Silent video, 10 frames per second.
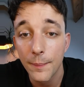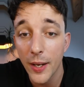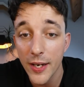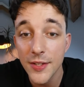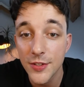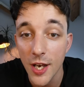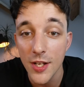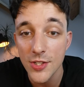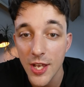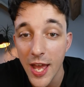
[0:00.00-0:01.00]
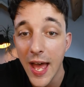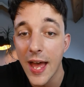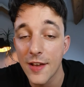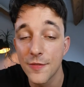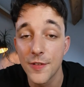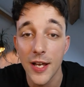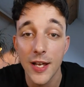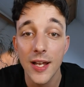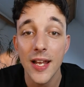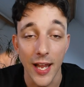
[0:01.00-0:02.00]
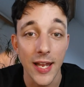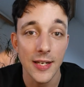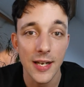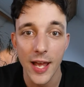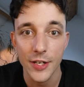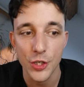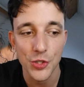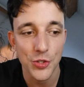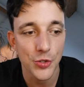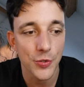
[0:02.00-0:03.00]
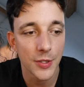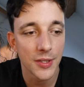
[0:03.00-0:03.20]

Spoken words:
but it does have 8 letters.